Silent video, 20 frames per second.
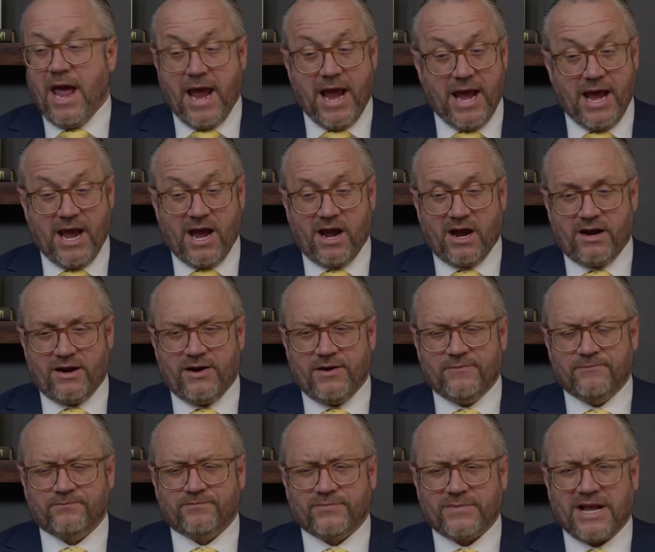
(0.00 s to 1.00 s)
And
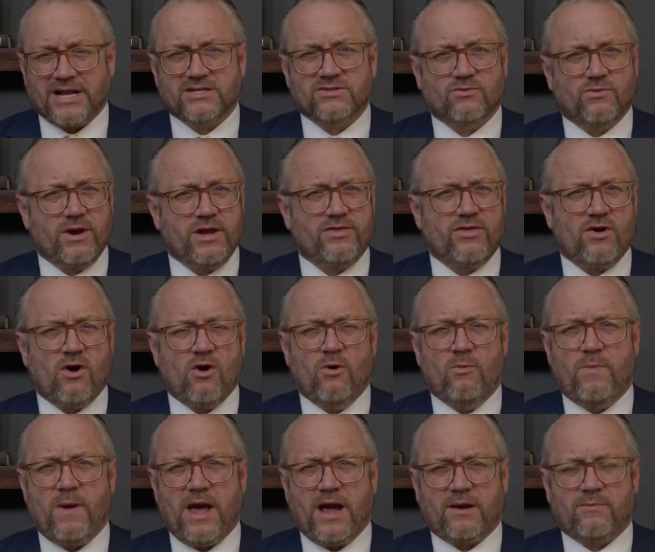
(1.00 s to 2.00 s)
that's with
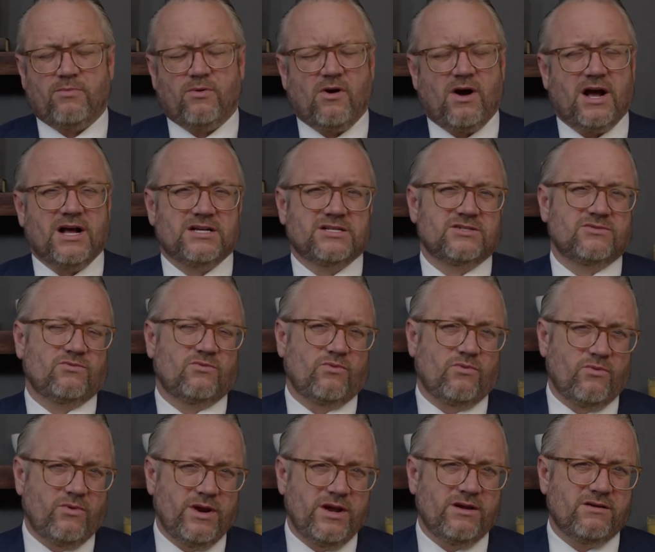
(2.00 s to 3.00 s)
OPEC Plus
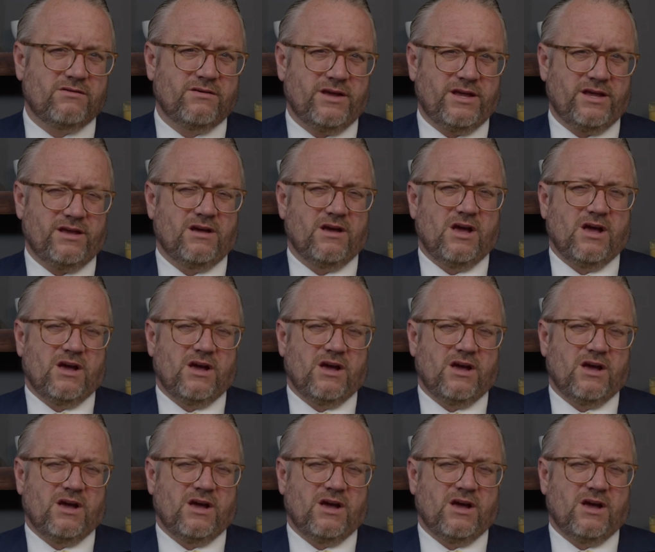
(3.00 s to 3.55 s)
really